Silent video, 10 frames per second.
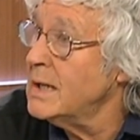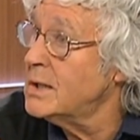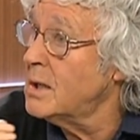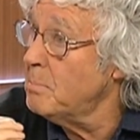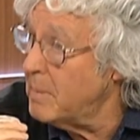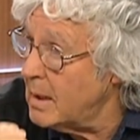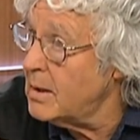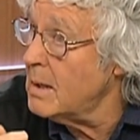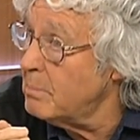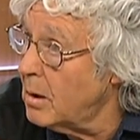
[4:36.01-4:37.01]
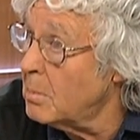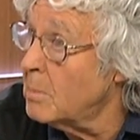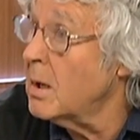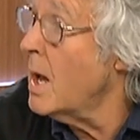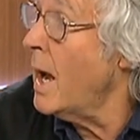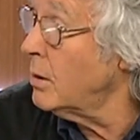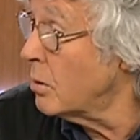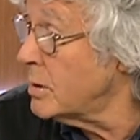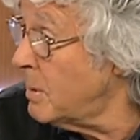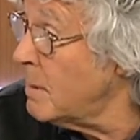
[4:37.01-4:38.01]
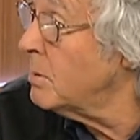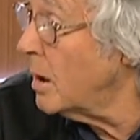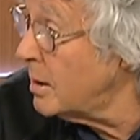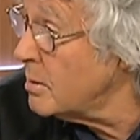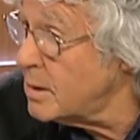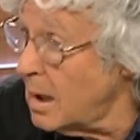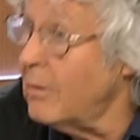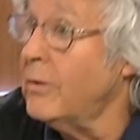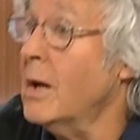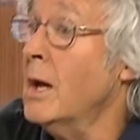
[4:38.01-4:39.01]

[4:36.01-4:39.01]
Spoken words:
it's to be the improbable and cause people like yourself